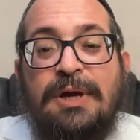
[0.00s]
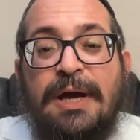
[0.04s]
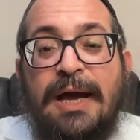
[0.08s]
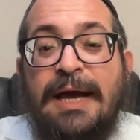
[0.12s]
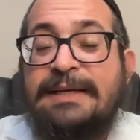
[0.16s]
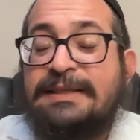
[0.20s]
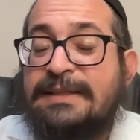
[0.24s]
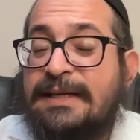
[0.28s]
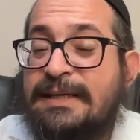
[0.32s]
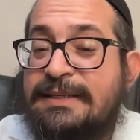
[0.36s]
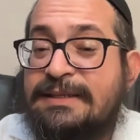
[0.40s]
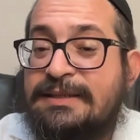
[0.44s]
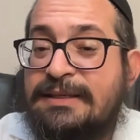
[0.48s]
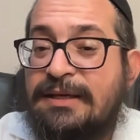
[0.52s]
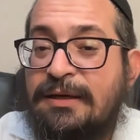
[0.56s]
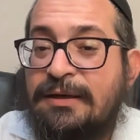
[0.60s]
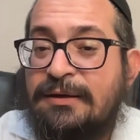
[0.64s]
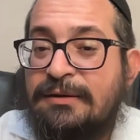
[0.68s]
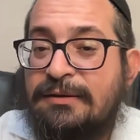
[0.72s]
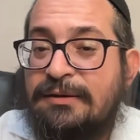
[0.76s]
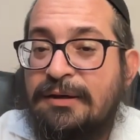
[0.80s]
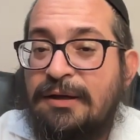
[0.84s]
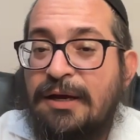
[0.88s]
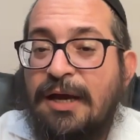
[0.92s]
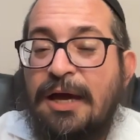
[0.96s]
as I
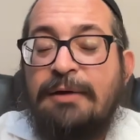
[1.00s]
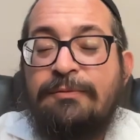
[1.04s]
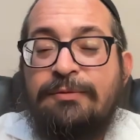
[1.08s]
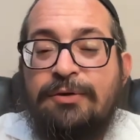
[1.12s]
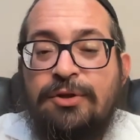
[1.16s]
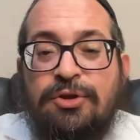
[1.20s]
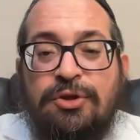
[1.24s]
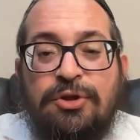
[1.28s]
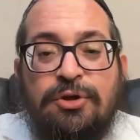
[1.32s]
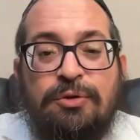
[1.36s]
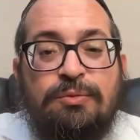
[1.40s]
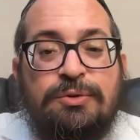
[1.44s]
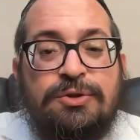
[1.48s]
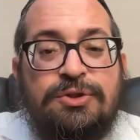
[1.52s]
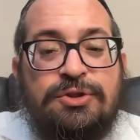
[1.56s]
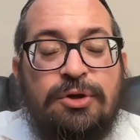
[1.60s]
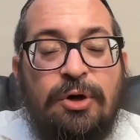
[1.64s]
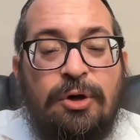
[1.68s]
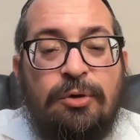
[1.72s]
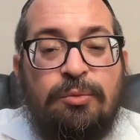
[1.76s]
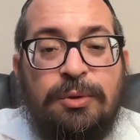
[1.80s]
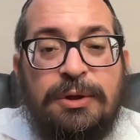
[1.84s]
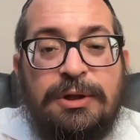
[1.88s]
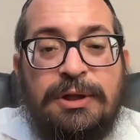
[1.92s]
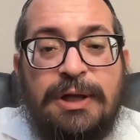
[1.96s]
said, everything was
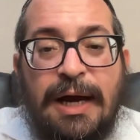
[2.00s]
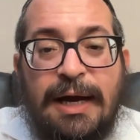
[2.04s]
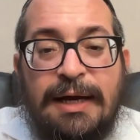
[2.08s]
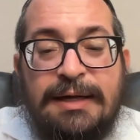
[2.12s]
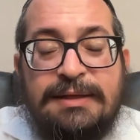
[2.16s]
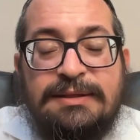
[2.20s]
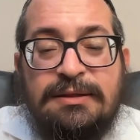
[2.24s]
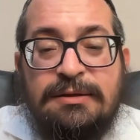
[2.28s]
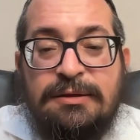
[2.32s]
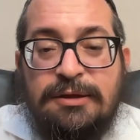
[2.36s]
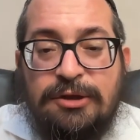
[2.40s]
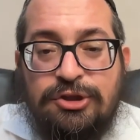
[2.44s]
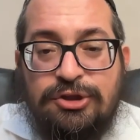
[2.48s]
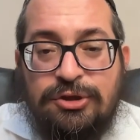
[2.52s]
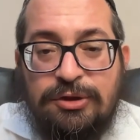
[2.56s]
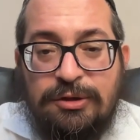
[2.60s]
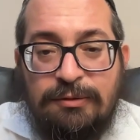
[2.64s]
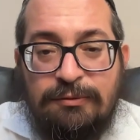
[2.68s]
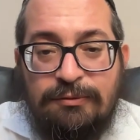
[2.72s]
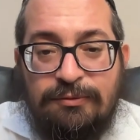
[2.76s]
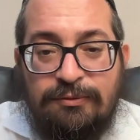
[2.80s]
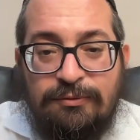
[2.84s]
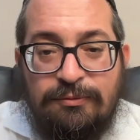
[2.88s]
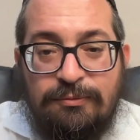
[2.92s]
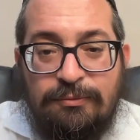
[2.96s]
done with God's
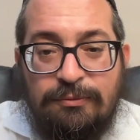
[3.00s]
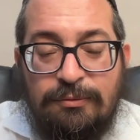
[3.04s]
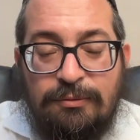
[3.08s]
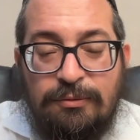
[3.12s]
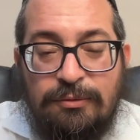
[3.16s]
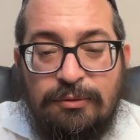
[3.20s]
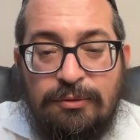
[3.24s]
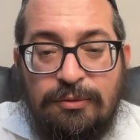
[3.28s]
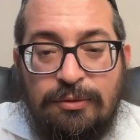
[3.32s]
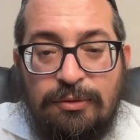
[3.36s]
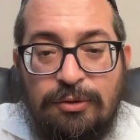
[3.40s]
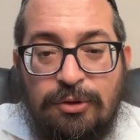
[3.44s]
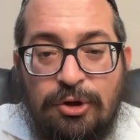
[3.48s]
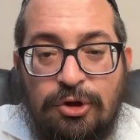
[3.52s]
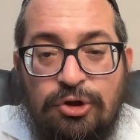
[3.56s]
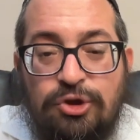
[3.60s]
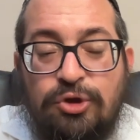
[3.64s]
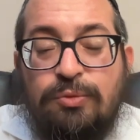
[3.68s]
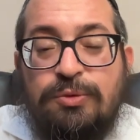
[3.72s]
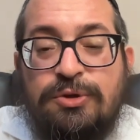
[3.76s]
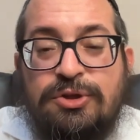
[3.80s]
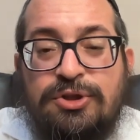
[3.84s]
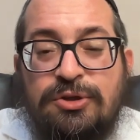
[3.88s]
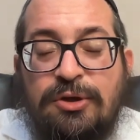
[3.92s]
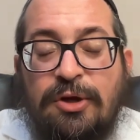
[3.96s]
initiative. There
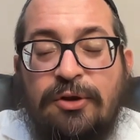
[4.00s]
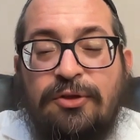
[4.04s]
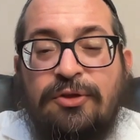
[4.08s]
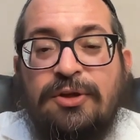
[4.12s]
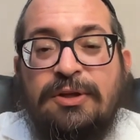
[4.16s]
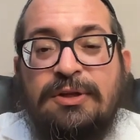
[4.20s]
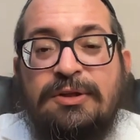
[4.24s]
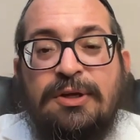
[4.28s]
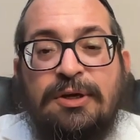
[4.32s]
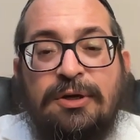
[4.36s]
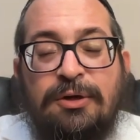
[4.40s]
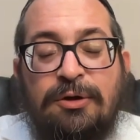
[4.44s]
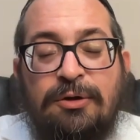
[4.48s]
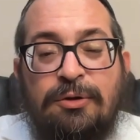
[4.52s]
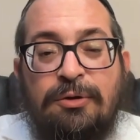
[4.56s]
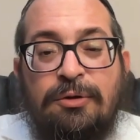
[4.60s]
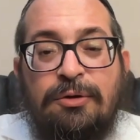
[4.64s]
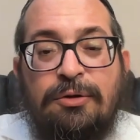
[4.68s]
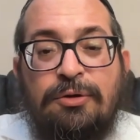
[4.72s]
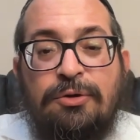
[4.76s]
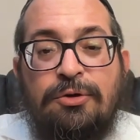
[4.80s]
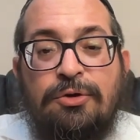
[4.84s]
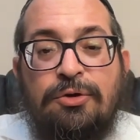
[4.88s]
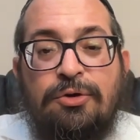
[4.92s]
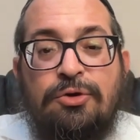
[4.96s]
was nothing there
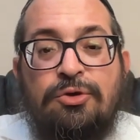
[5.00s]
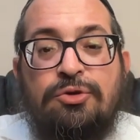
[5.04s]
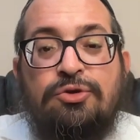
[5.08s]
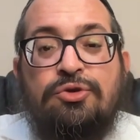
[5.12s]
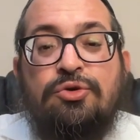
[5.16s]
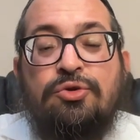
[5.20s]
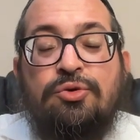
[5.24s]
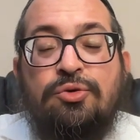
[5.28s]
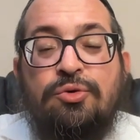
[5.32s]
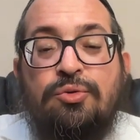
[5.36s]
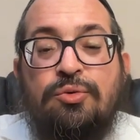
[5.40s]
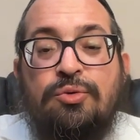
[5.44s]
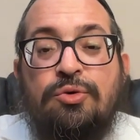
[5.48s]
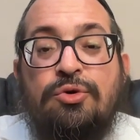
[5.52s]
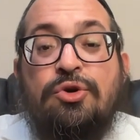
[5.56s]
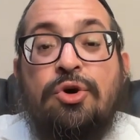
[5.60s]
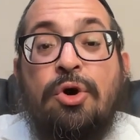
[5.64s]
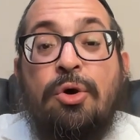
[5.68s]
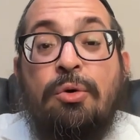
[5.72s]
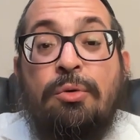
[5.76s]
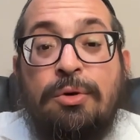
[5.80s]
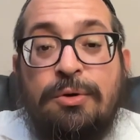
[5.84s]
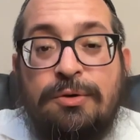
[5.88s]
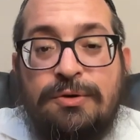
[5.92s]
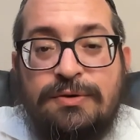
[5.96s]
to
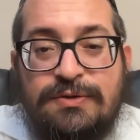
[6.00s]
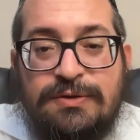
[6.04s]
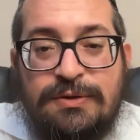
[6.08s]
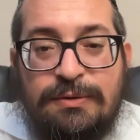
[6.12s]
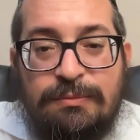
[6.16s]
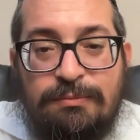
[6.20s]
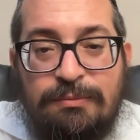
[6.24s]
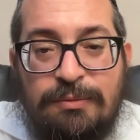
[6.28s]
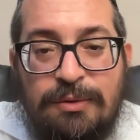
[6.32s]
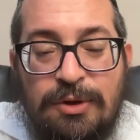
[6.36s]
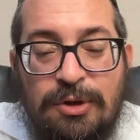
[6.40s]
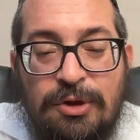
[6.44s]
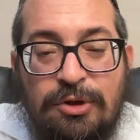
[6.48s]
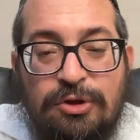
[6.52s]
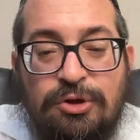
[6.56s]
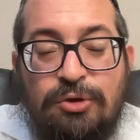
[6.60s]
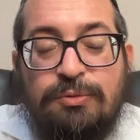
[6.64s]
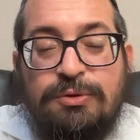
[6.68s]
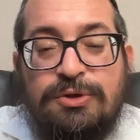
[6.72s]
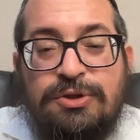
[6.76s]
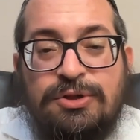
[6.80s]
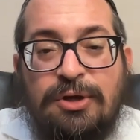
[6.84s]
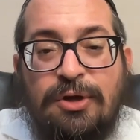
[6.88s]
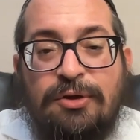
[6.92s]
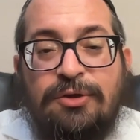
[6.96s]
coerce him. There
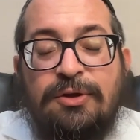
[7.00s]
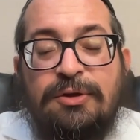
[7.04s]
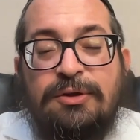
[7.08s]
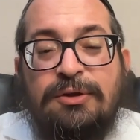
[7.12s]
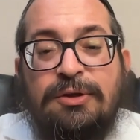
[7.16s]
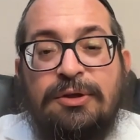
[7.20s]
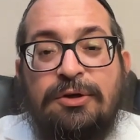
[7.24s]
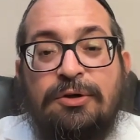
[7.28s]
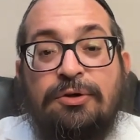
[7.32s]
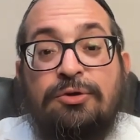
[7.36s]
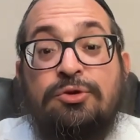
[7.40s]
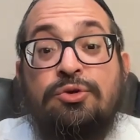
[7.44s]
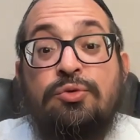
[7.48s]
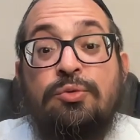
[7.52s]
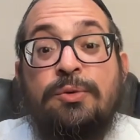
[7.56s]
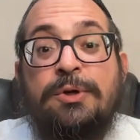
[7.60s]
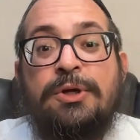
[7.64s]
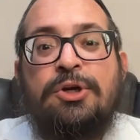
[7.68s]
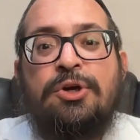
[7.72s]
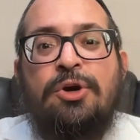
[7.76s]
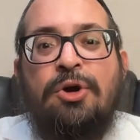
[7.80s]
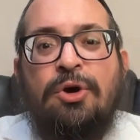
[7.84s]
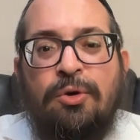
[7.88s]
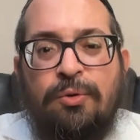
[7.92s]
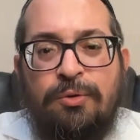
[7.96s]
was nothing there to
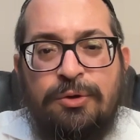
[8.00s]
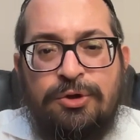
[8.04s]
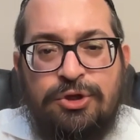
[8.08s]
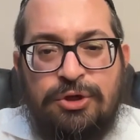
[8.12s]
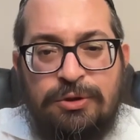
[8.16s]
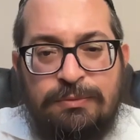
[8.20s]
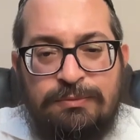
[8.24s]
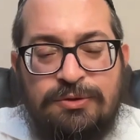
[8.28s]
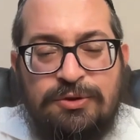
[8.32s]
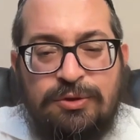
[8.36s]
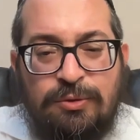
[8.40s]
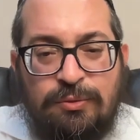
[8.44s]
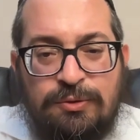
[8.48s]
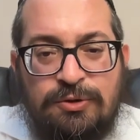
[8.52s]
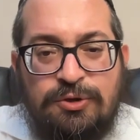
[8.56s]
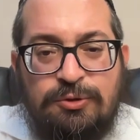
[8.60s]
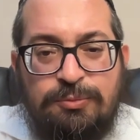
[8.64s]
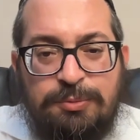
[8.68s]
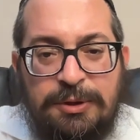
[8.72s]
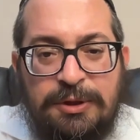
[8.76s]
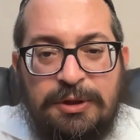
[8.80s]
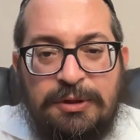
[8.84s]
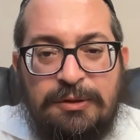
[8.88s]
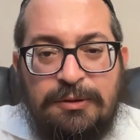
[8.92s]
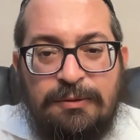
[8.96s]
encourage him, so to
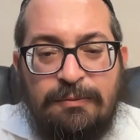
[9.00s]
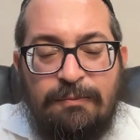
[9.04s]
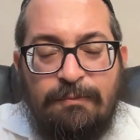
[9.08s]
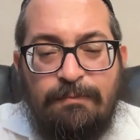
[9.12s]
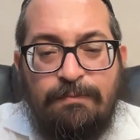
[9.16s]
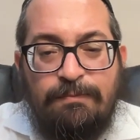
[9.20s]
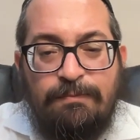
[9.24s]
speak.